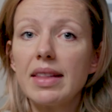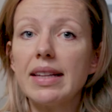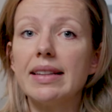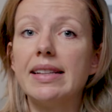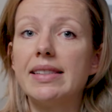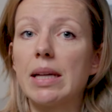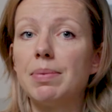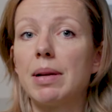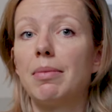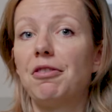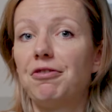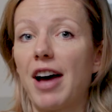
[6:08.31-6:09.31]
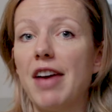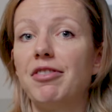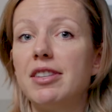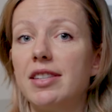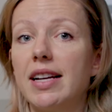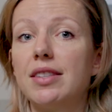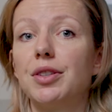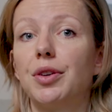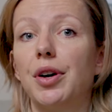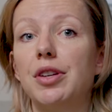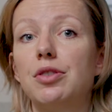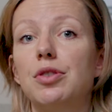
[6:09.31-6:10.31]
And then steps number 5 and 6 you're
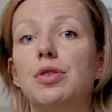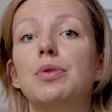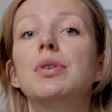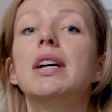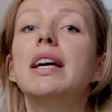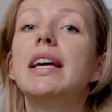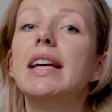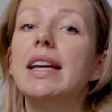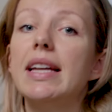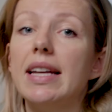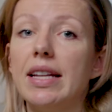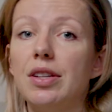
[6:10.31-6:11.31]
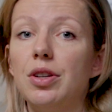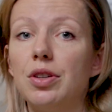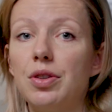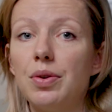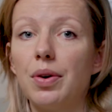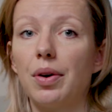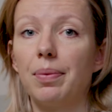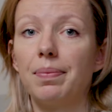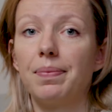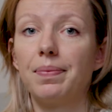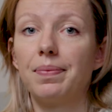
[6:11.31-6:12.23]
going to do in your new home.